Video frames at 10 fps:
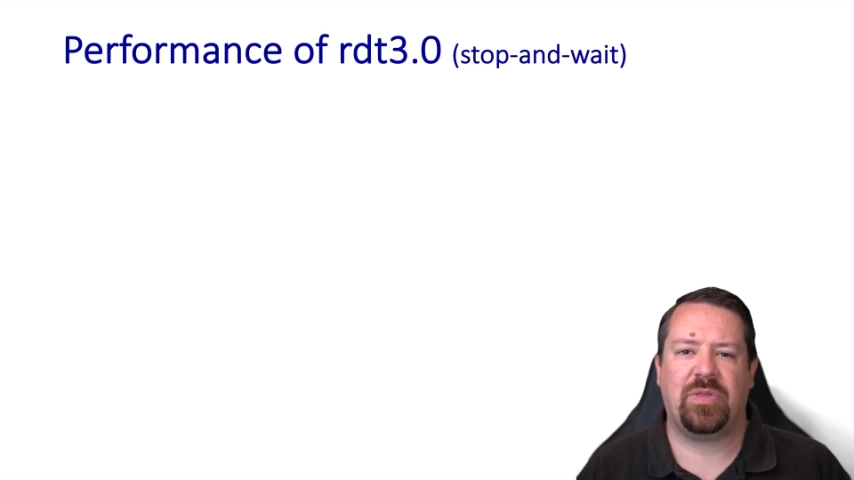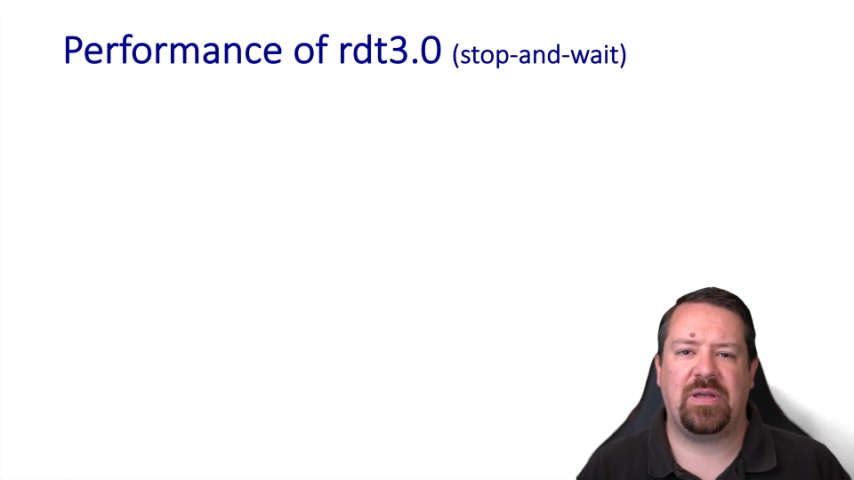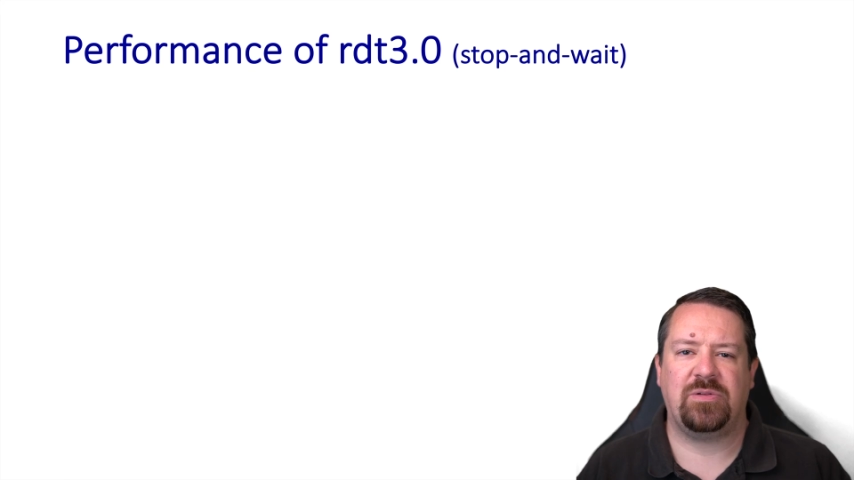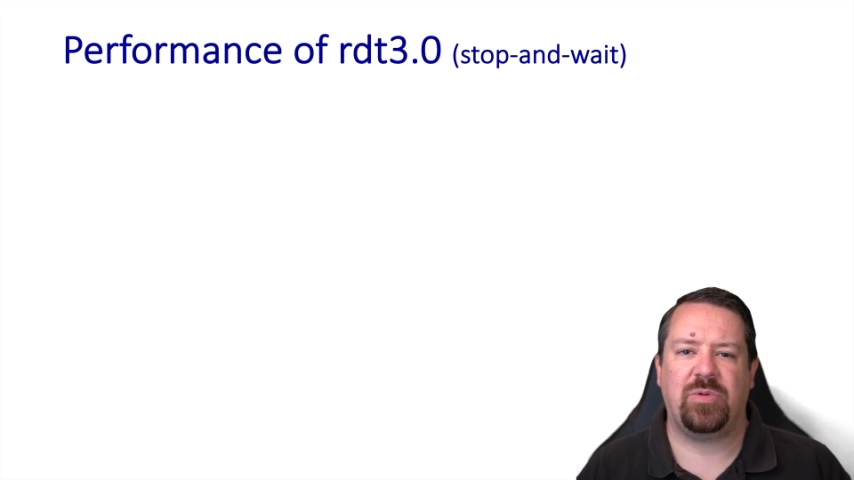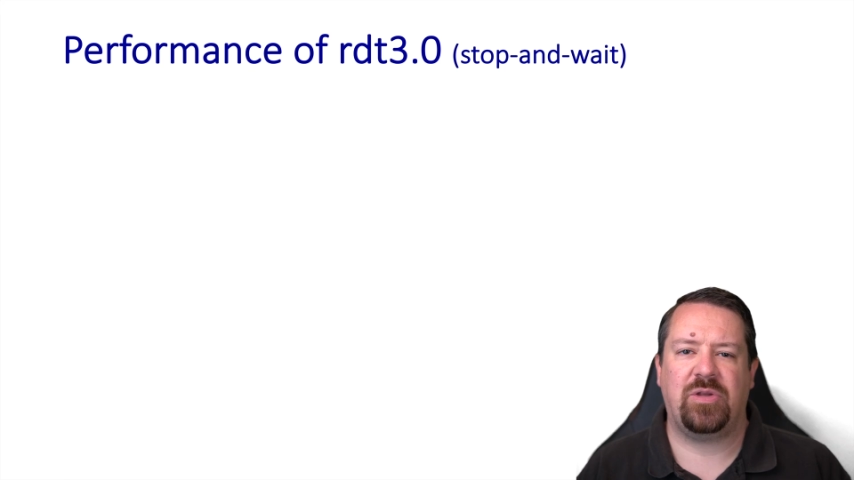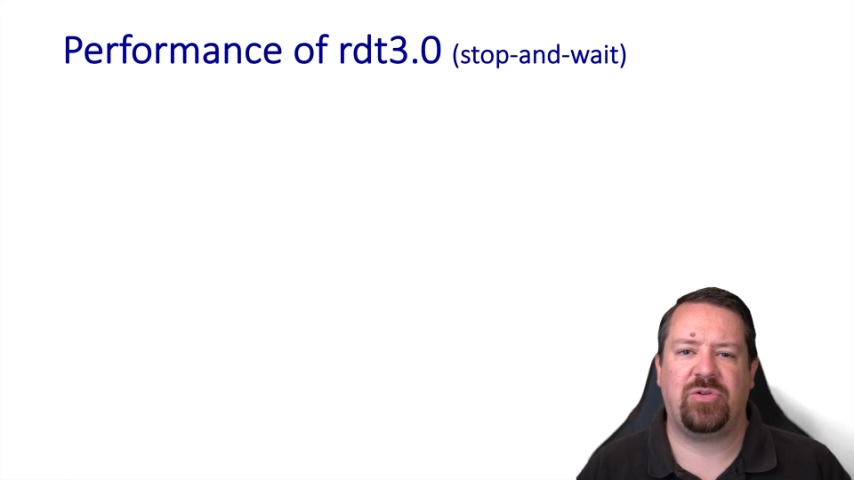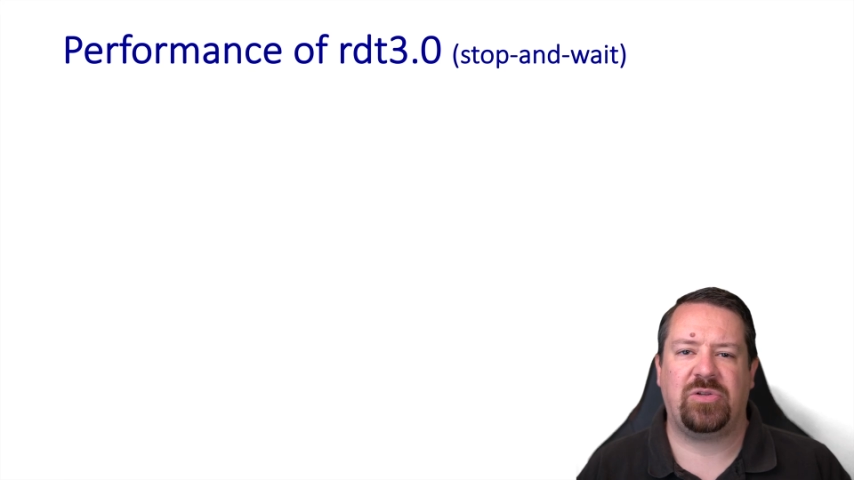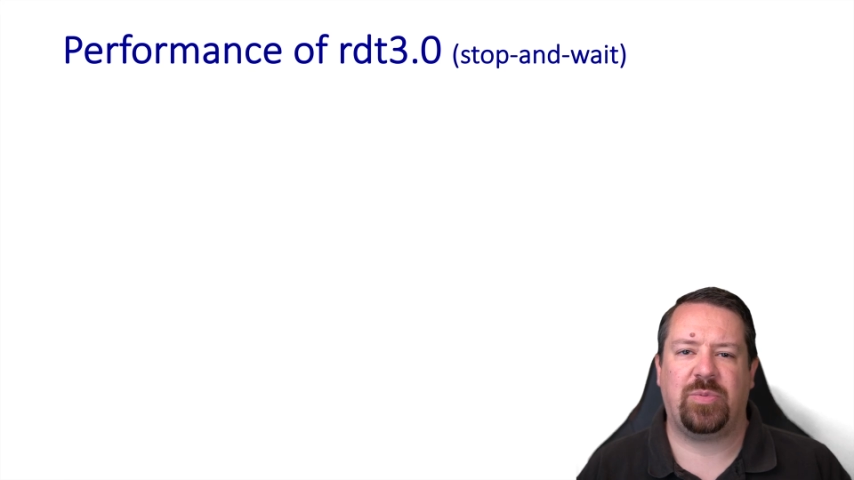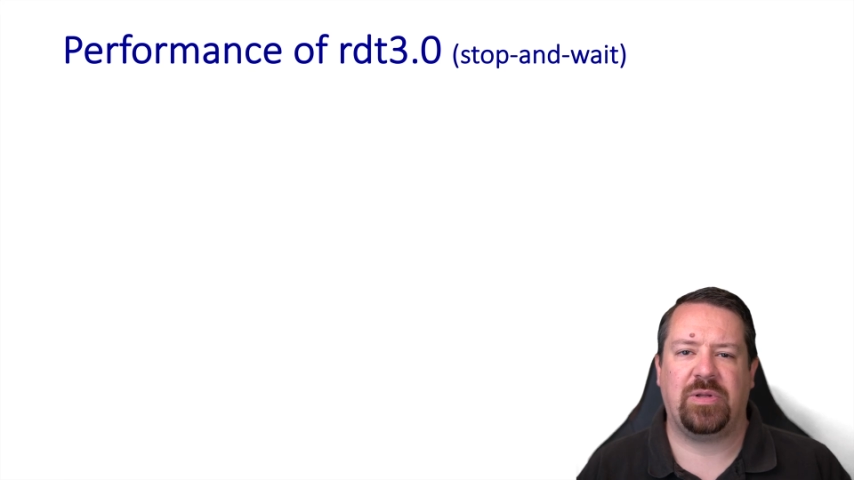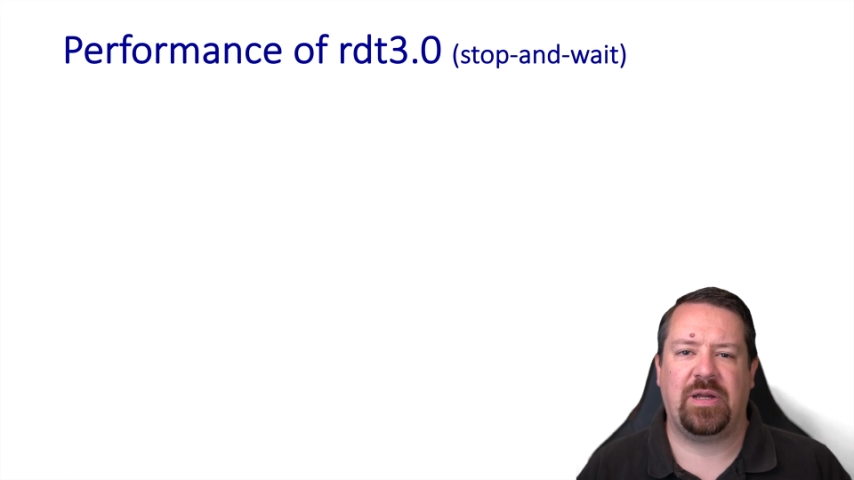things with the
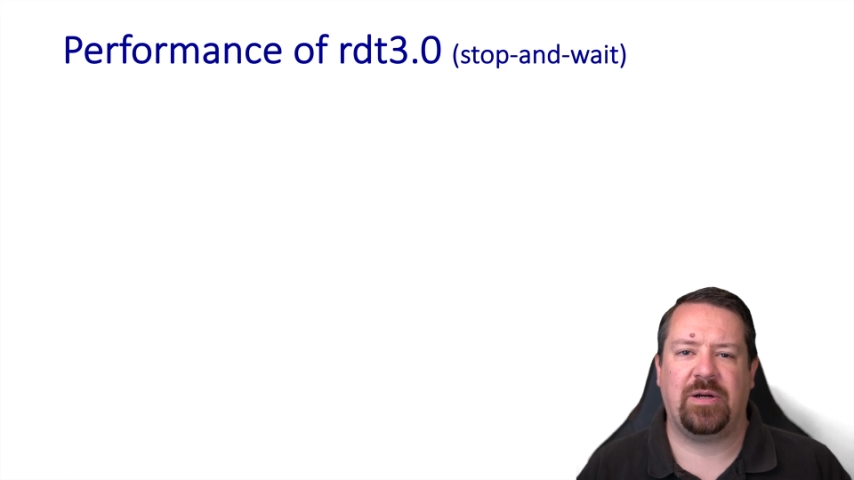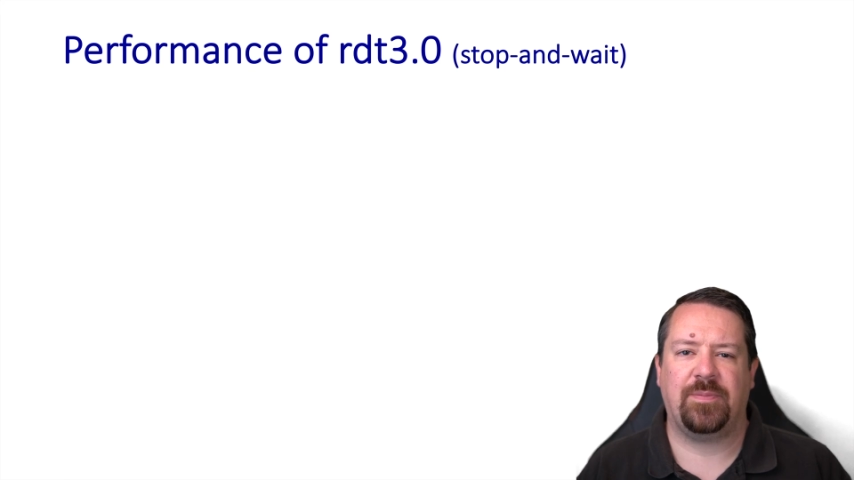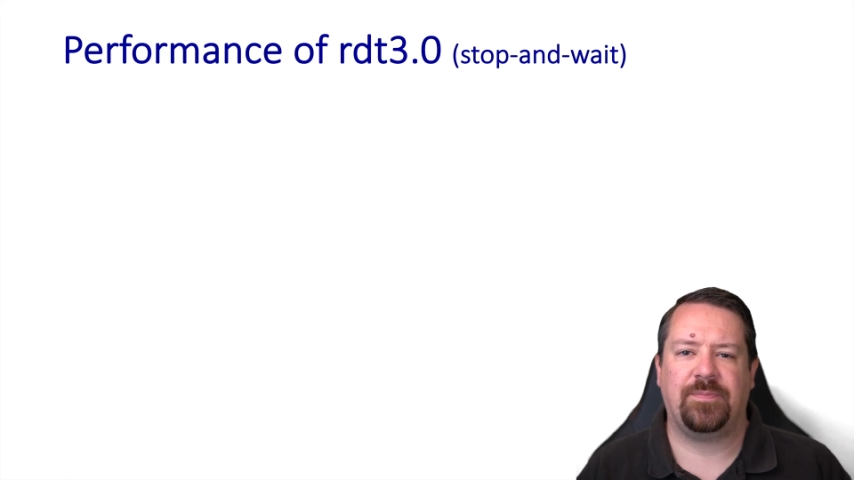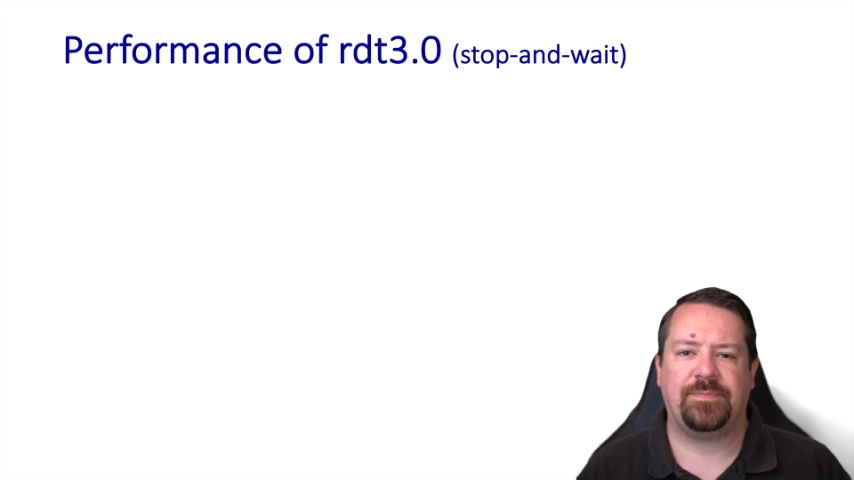transport layer.